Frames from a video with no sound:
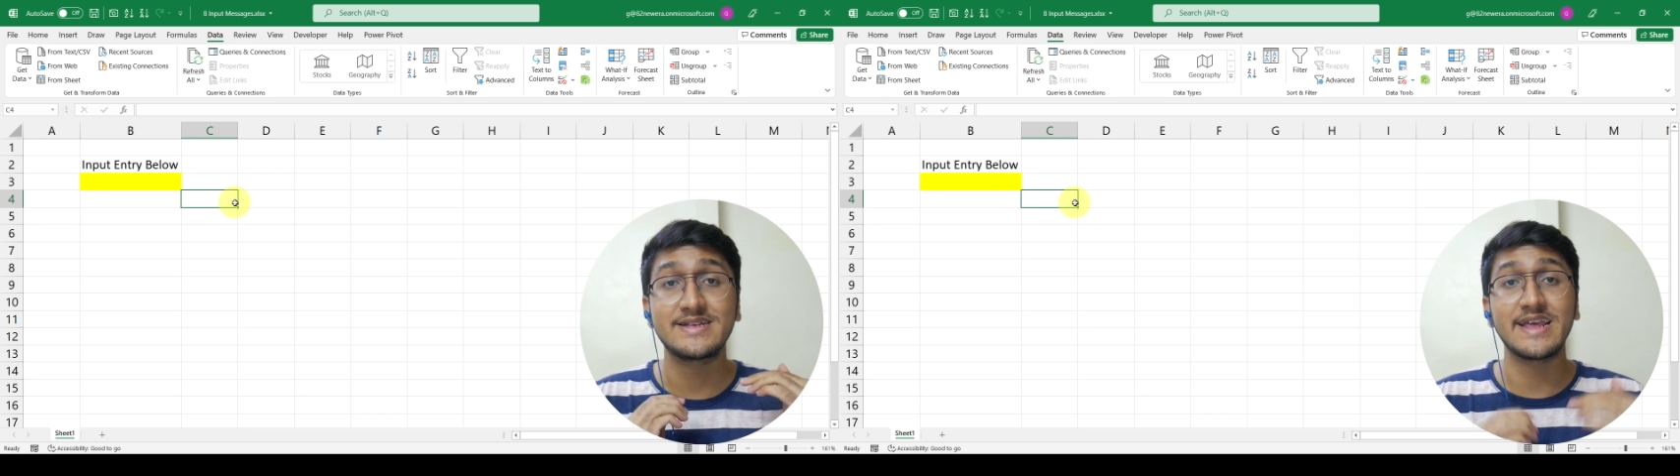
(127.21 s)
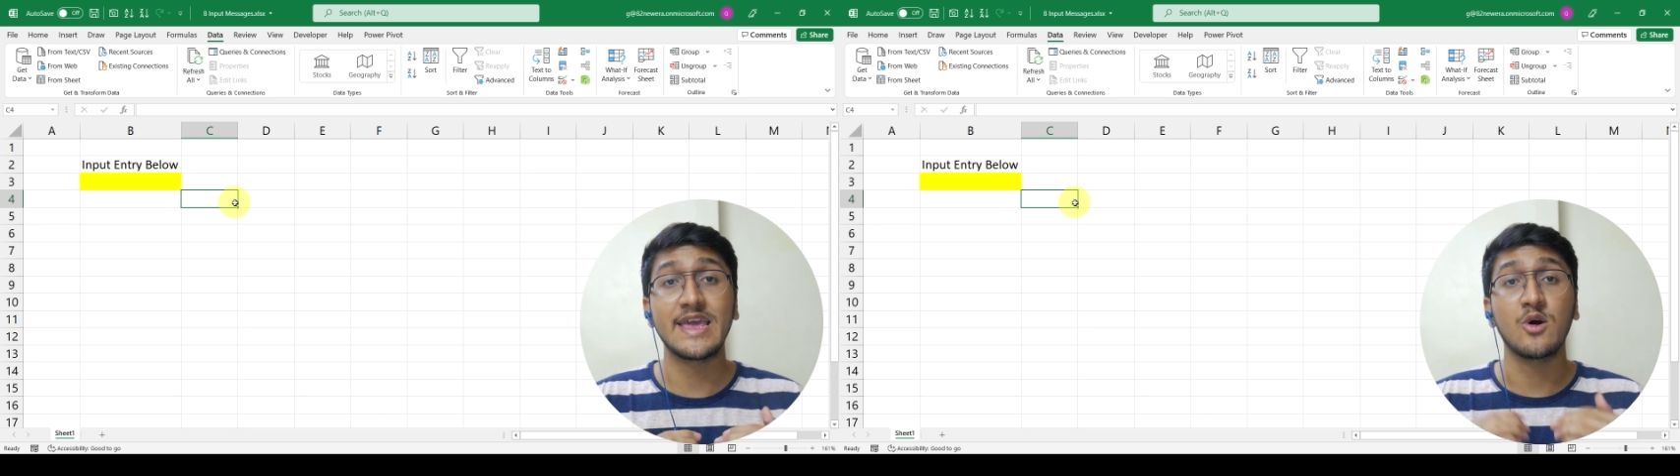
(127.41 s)

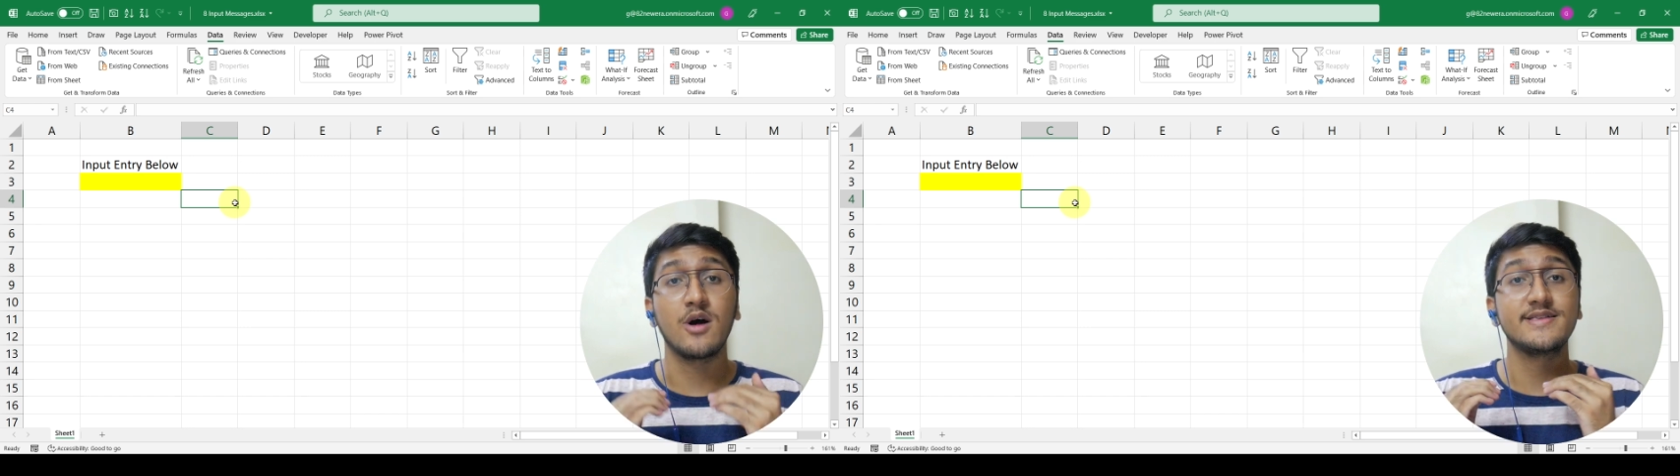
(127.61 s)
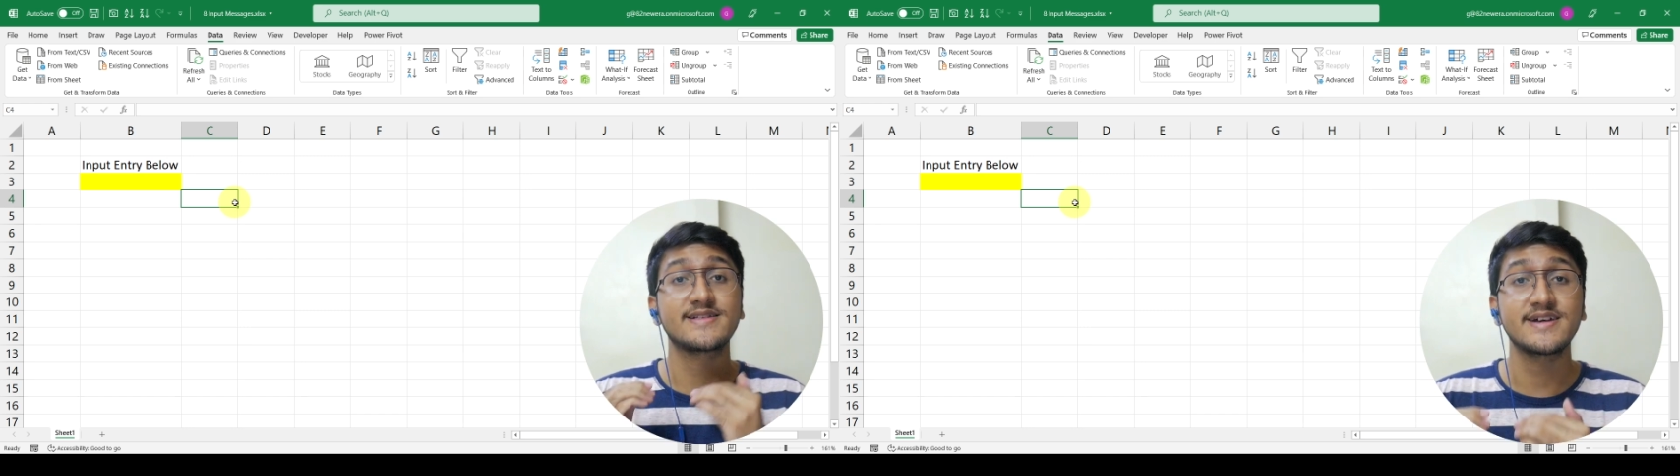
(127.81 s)
staying
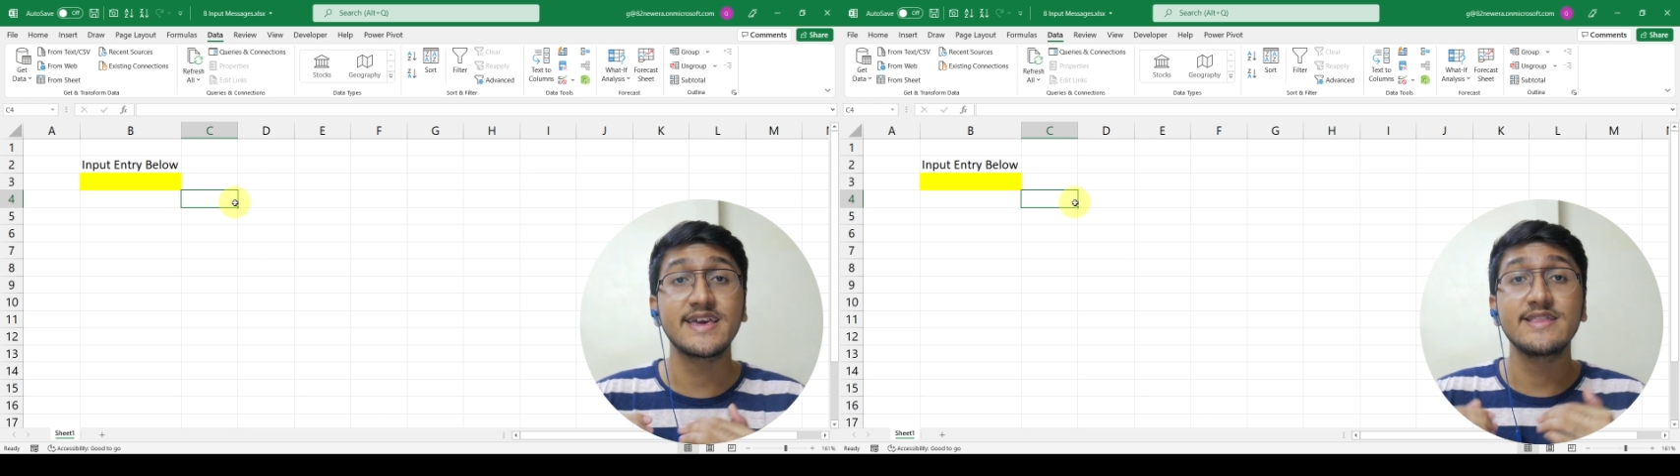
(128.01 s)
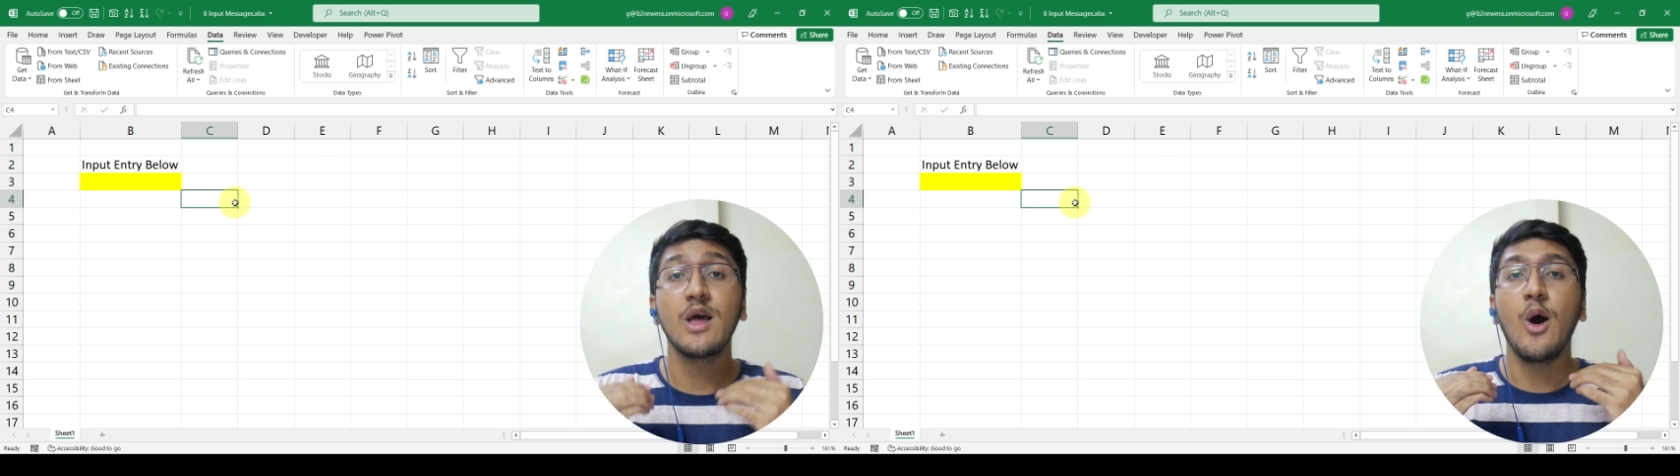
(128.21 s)
on the
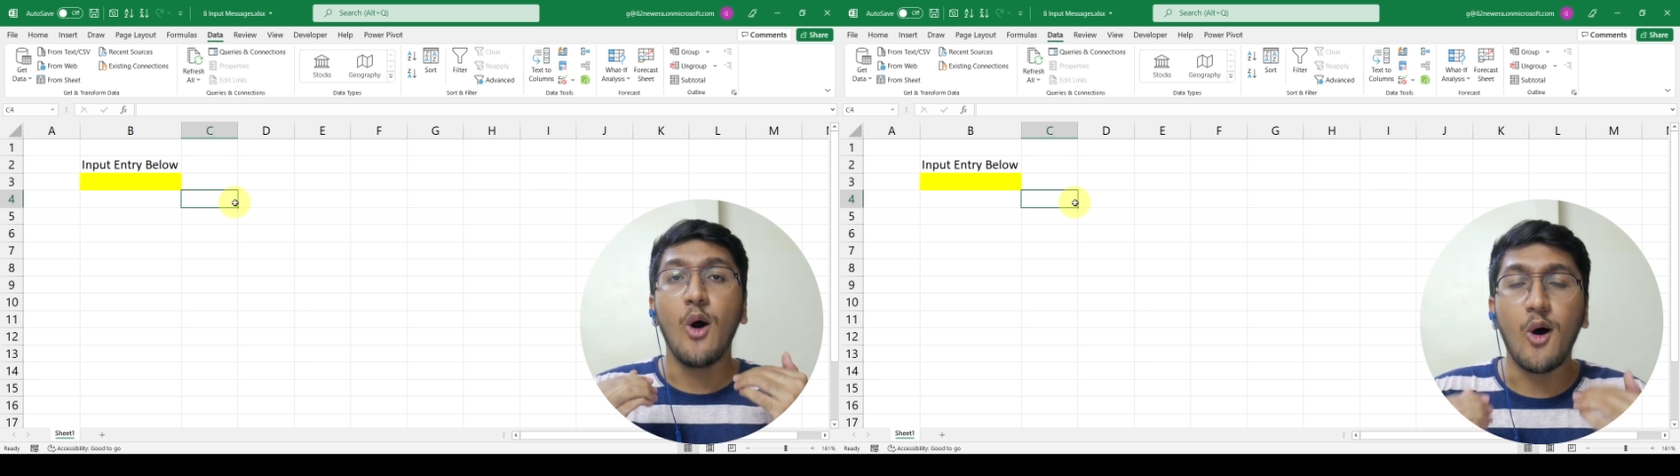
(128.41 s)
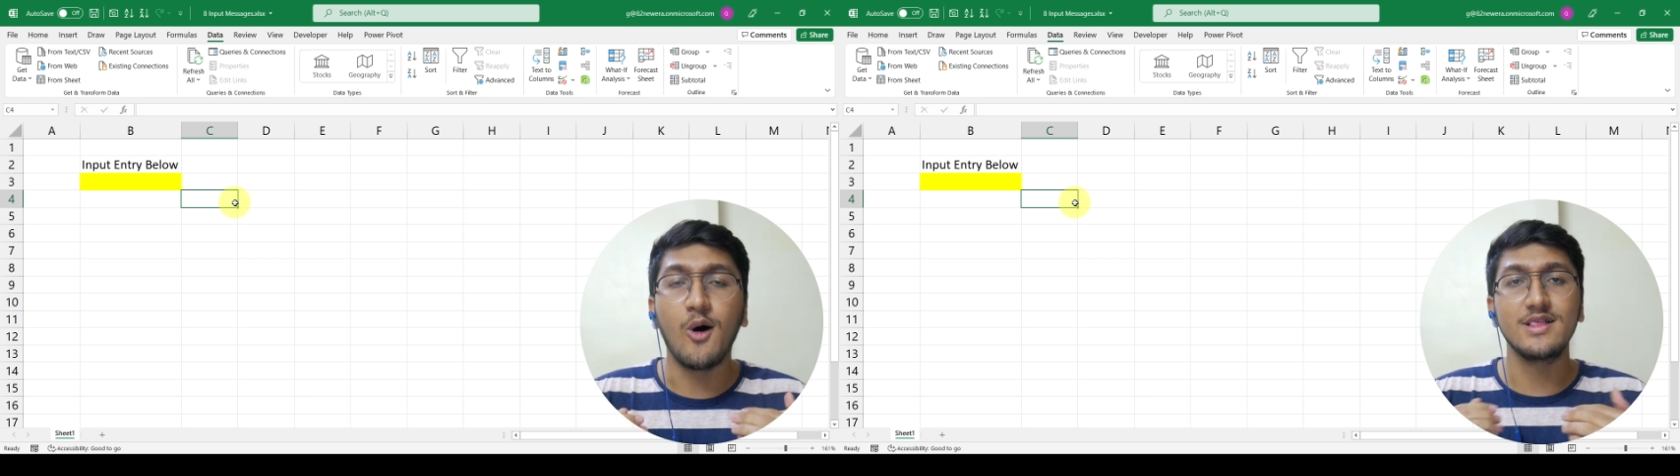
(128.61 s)
screen
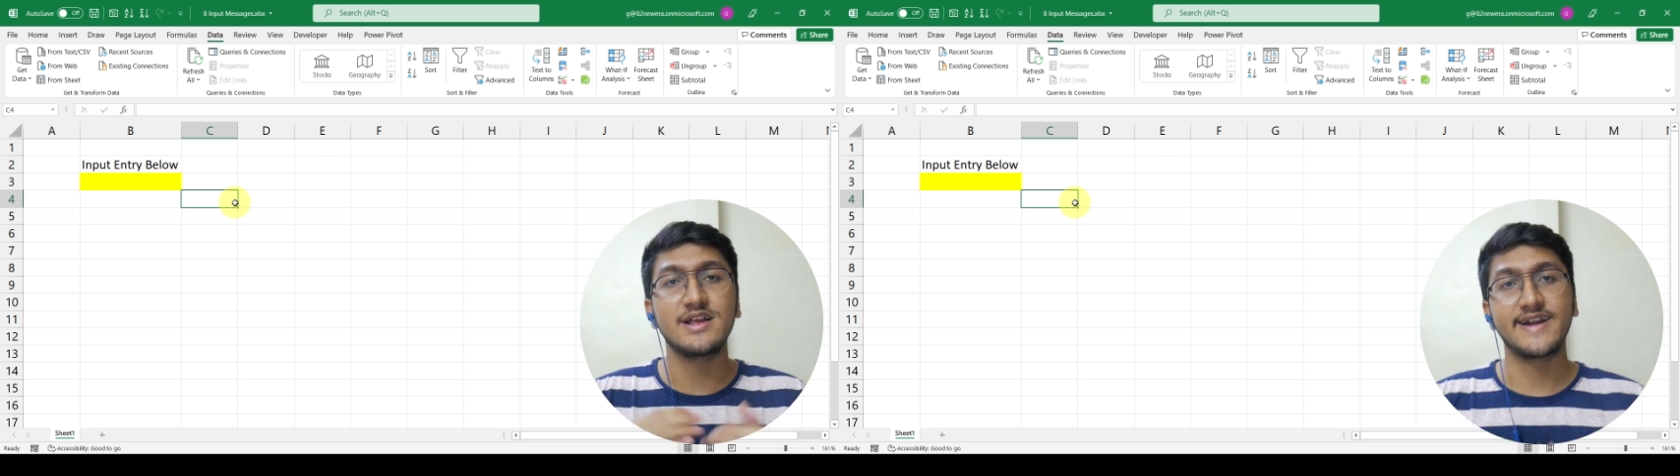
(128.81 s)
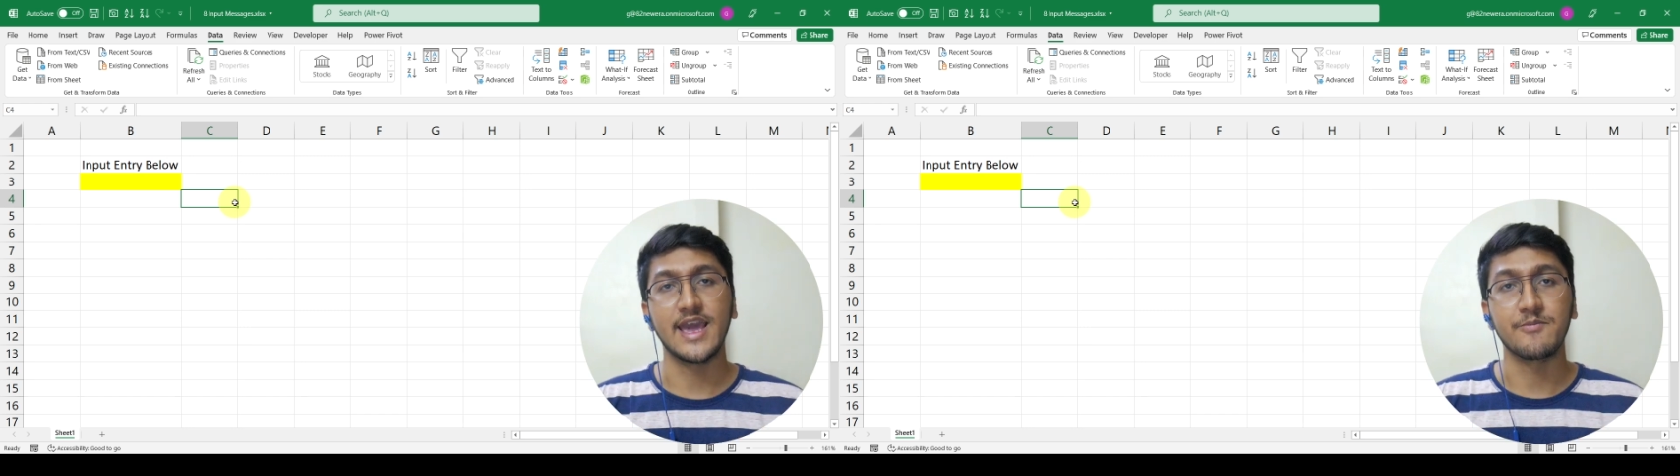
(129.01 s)
all
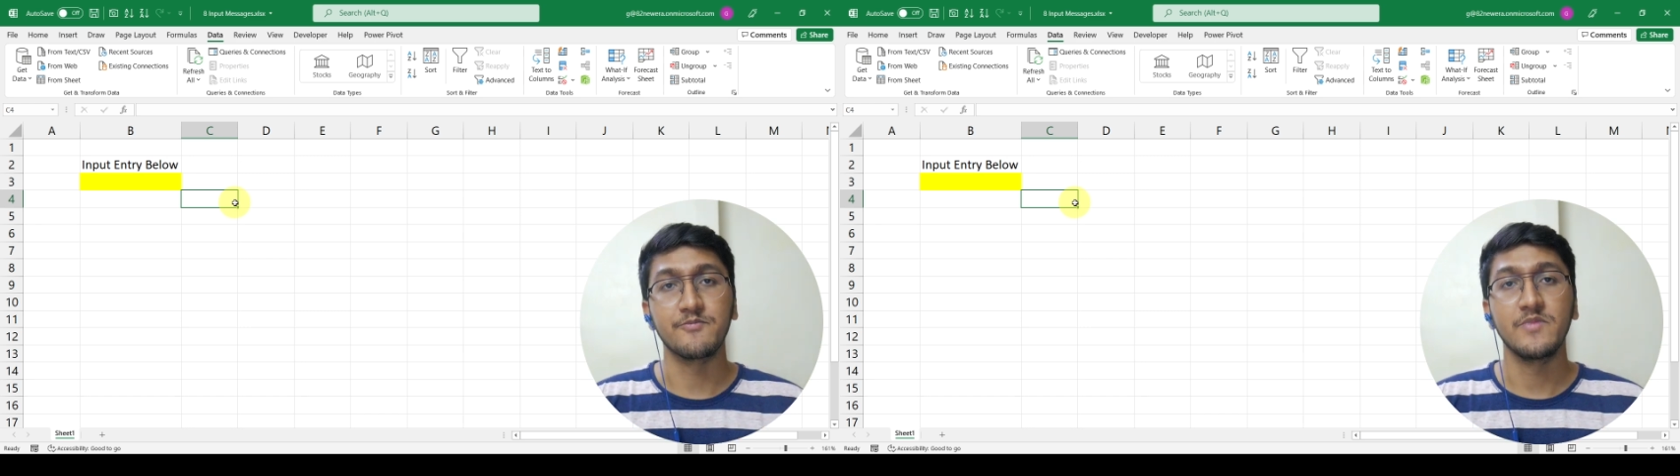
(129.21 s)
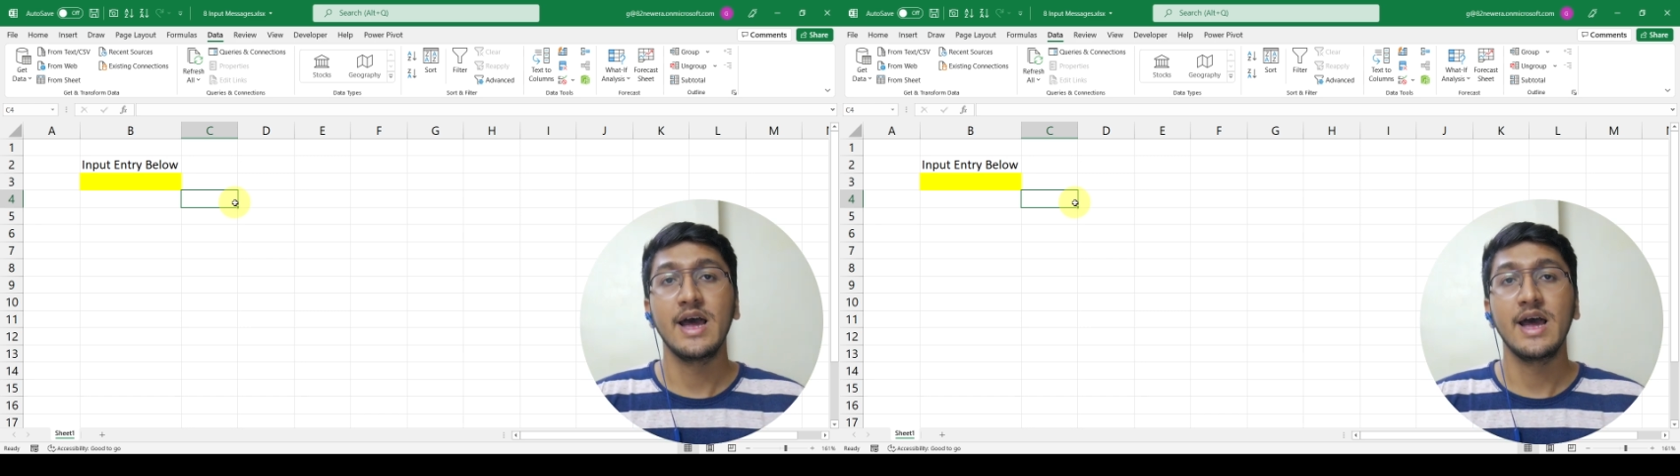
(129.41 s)
the time.